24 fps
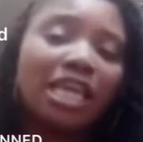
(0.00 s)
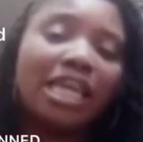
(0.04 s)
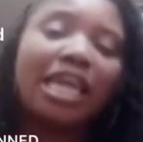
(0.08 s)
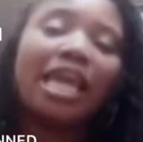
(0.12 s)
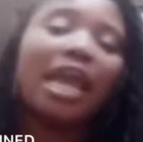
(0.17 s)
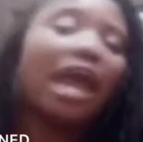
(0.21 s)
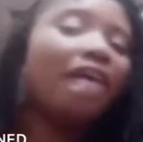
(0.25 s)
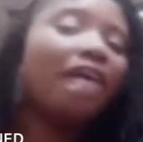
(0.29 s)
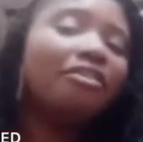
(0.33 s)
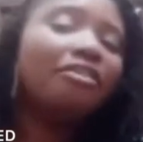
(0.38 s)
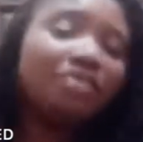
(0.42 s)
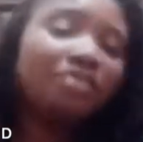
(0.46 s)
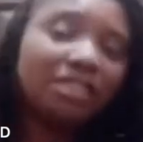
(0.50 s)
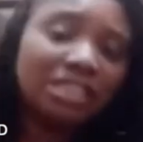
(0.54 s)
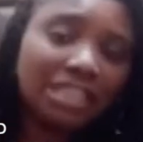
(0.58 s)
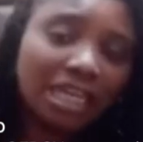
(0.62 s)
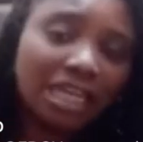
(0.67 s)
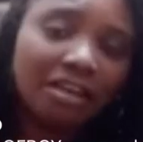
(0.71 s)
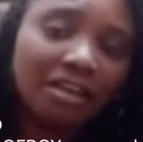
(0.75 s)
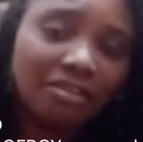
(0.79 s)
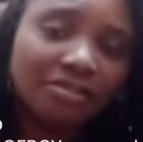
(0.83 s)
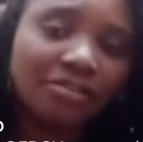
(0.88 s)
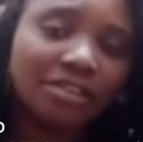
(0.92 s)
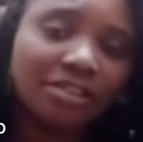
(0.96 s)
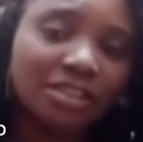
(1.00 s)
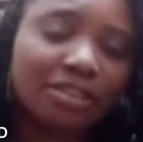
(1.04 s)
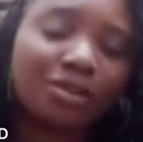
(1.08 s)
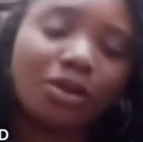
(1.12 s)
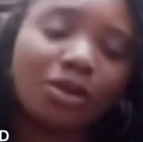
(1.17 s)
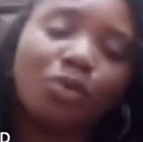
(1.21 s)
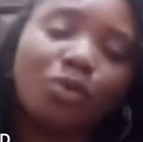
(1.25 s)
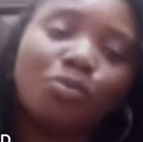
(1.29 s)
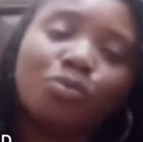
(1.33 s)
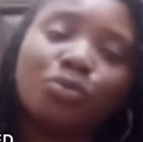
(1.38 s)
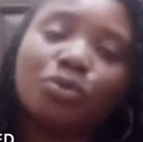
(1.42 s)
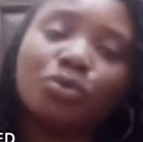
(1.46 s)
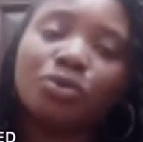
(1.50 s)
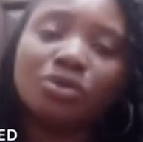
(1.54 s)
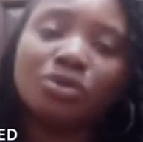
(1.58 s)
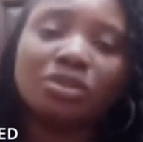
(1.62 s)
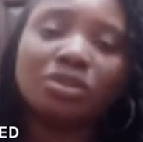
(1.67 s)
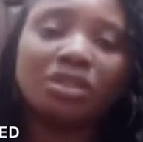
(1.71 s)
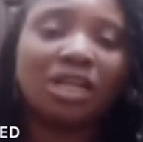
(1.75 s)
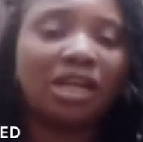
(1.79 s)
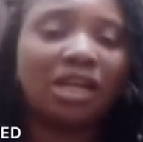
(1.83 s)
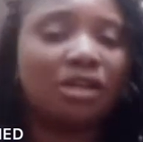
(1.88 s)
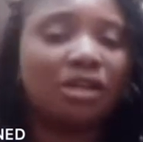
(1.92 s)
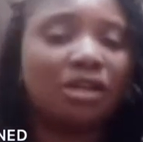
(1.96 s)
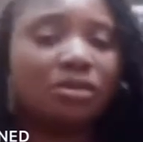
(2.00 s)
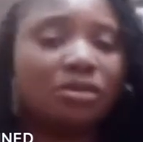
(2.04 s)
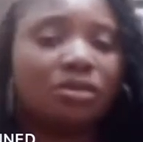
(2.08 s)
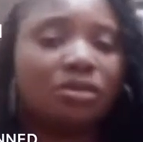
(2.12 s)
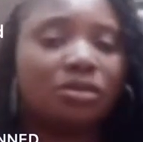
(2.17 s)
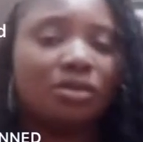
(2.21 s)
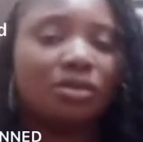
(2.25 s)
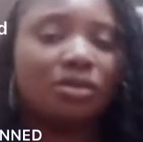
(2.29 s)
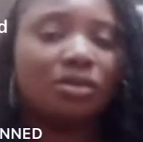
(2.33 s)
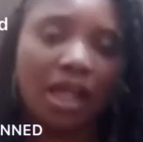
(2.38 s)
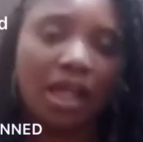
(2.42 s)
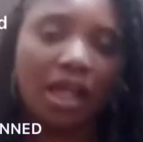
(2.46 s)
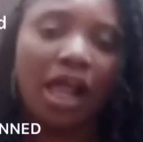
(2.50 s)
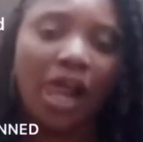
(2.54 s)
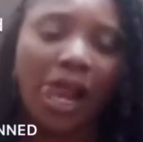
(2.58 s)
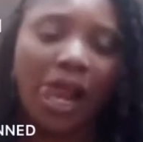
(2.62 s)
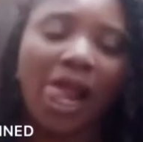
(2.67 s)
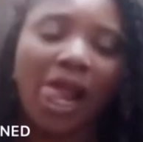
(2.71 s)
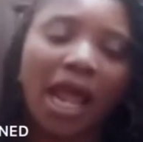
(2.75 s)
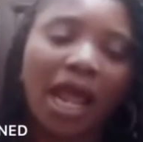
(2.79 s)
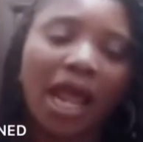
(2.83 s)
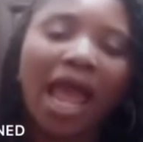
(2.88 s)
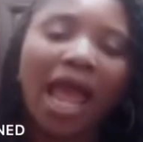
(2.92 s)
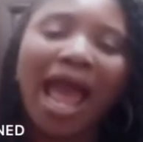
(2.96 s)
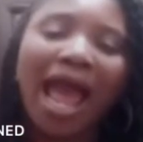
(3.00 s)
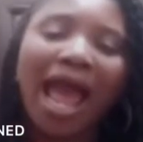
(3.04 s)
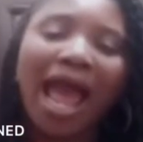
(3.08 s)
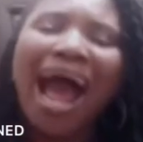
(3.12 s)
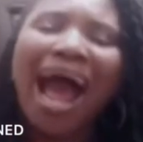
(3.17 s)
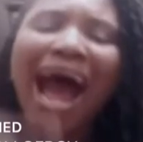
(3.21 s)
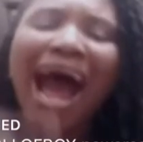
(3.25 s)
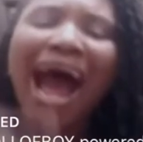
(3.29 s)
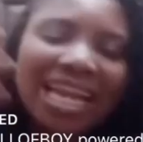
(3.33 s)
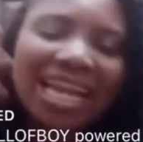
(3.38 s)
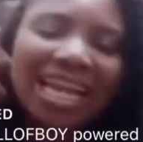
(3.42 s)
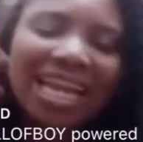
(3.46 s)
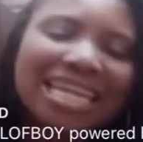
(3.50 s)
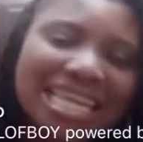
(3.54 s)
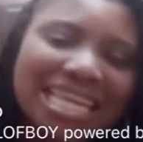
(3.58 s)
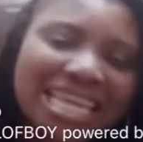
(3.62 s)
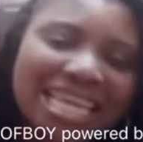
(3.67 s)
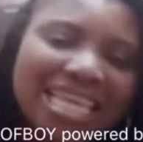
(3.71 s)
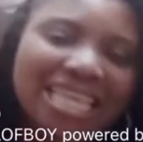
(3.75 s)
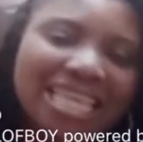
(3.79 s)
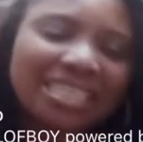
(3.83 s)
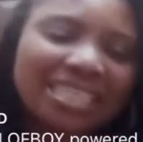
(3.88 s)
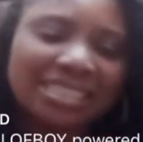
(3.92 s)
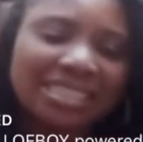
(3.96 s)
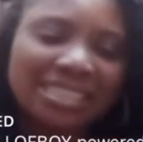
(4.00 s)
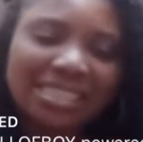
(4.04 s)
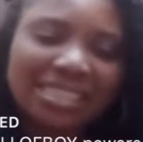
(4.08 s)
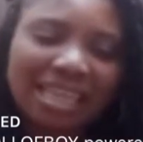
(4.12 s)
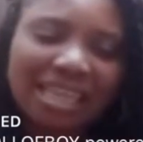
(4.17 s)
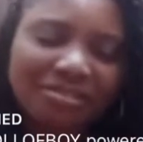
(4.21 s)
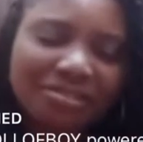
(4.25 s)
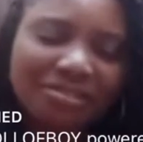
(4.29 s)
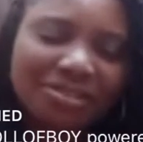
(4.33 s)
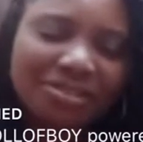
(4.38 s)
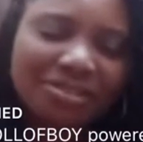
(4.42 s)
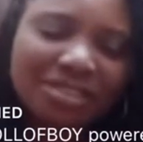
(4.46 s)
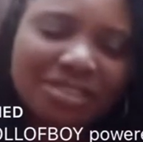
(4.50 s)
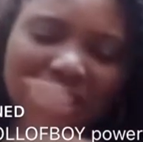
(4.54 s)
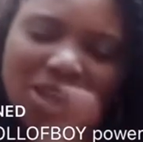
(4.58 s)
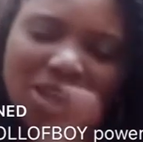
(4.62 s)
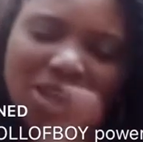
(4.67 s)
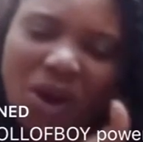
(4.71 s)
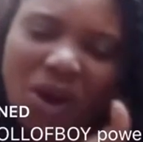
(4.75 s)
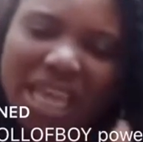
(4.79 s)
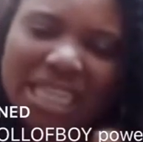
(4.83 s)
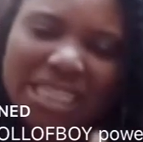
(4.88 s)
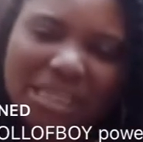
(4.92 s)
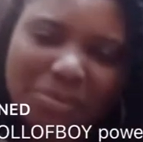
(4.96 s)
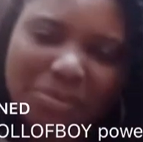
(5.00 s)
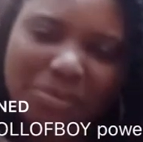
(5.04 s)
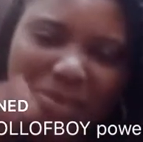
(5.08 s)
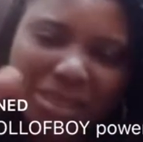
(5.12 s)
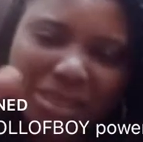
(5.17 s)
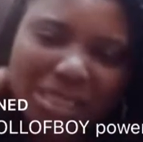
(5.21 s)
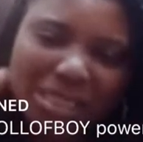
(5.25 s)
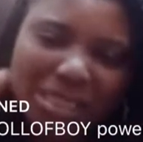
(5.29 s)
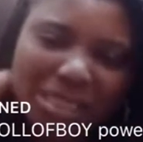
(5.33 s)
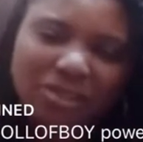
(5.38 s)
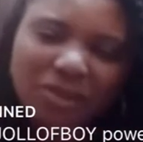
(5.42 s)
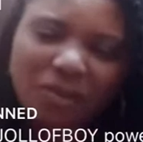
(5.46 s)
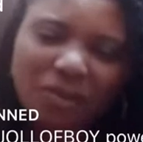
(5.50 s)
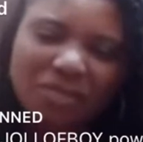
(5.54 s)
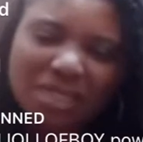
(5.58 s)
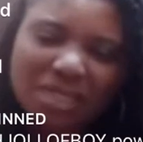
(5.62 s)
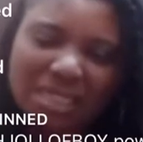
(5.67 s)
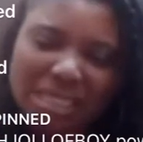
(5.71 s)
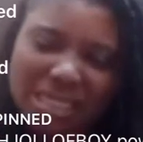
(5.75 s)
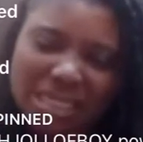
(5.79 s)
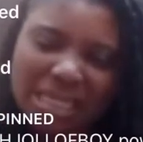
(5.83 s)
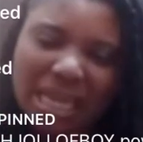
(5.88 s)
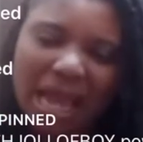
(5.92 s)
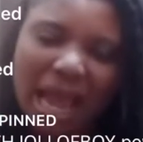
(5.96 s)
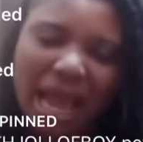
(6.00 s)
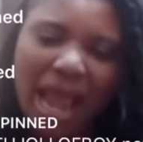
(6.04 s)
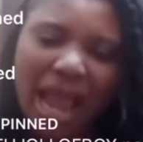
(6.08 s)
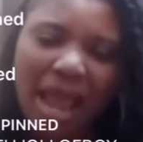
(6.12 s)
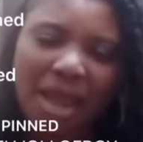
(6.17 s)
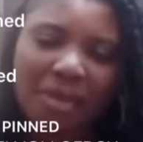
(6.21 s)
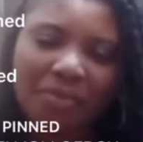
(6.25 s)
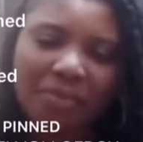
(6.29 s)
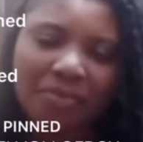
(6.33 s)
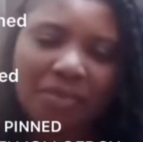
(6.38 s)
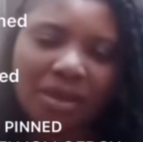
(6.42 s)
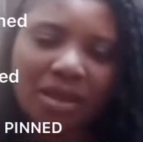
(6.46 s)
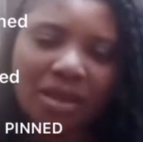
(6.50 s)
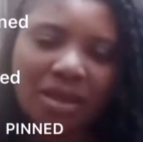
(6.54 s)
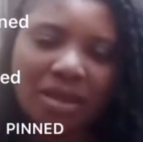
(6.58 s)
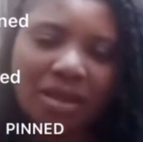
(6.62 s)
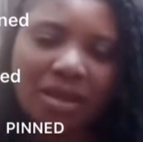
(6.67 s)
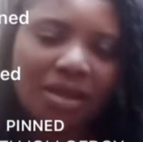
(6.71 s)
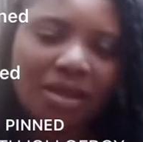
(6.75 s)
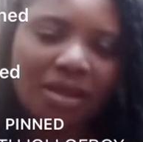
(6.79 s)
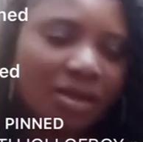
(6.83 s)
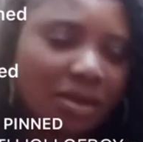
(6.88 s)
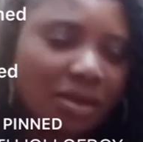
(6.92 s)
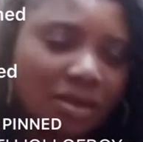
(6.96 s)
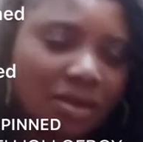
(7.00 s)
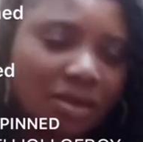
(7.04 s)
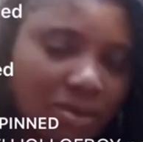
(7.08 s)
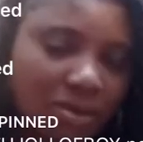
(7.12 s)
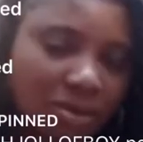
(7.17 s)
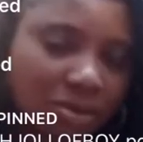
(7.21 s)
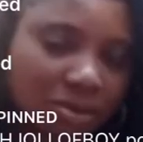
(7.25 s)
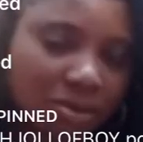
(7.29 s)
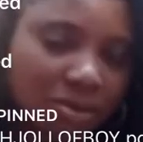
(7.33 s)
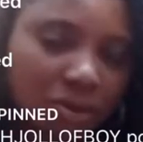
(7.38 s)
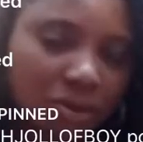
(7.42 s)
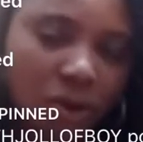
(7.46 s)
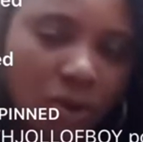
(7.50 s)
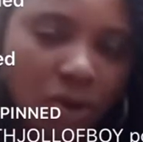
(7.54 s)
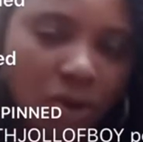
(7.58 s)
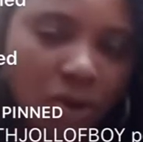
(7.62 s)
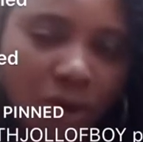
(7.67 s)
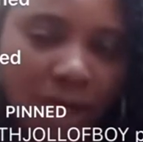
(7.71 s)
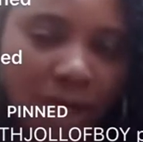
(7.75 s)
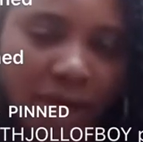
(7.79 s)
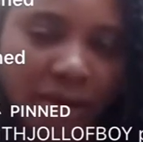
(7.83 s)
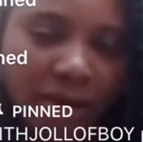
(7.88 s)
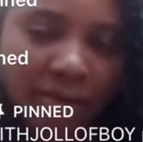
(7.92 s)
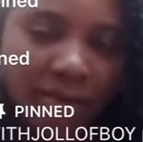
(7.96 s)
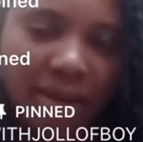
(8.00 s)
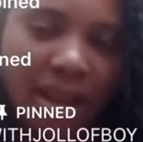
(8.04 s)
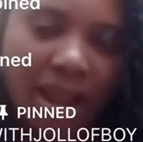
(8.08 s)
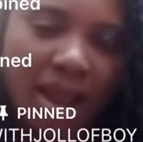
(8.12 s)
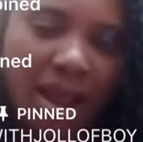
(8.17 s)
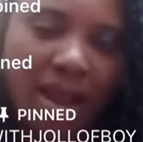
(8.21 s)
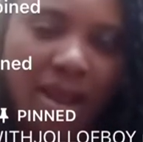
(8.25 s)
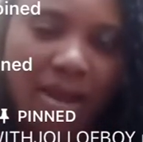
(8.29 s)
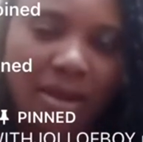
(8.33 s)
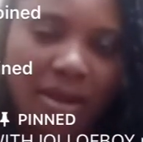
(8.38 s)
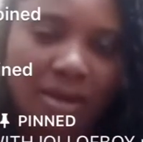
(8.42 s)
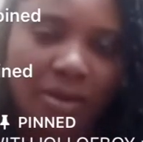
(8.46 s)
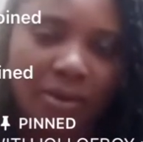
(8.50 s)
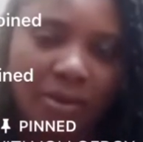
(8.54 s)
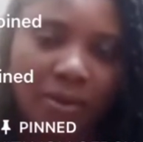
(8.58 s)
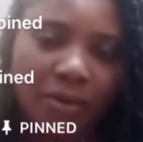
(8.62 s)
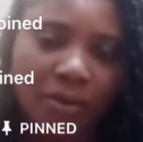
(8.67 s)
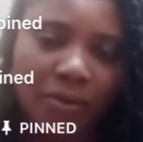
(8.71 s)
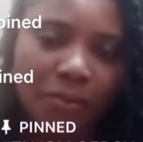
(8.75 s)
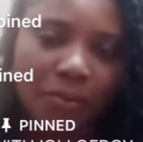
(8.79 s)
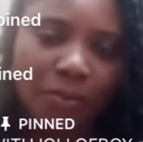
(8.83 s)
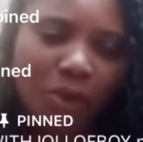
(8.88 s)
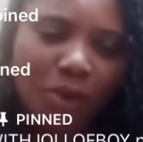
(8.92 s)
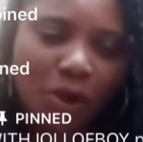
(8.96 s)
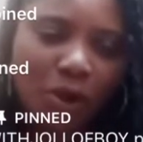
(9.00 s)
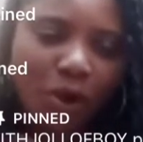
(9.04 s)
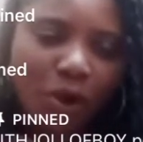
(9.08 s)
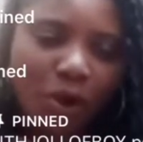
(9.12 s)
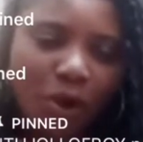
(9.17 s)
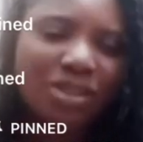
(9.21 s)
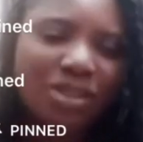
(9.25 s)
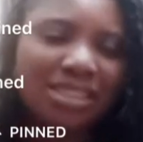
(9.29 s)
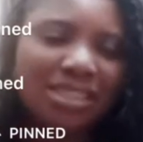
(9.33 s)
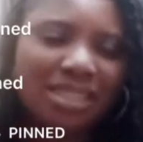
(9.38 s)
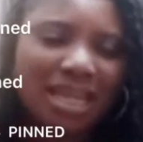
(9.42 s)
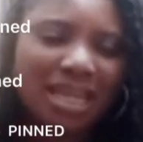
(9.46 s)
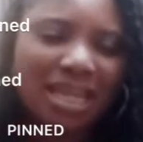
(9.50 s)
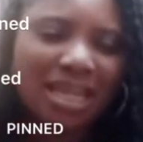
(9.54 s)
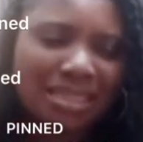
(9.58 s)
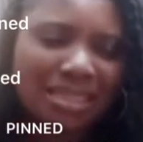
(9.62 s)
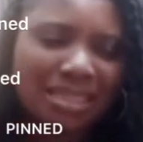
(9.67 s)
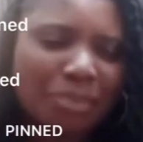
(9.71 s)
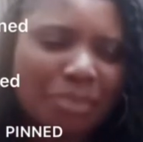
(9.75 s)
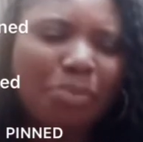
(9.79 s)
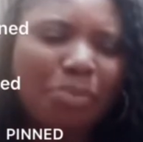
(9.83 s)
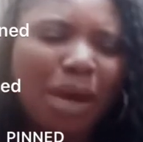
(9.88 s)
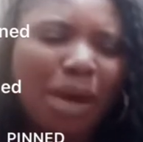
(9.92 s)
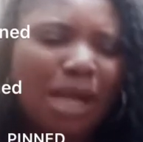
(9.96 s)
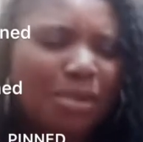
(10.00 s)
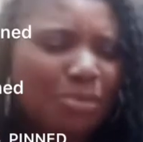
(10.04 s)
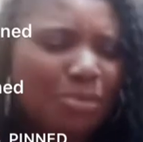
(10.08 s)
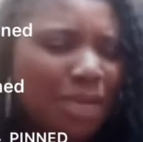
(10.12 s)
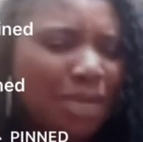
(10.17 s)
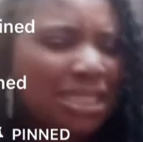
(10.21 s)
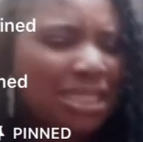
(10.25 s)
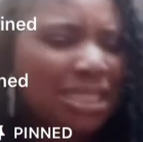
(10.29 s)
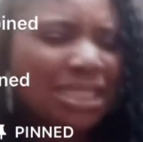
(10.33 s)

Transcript: every day, every day, mood, uh-huh. at least 70 or 80% of the time no go area because that department is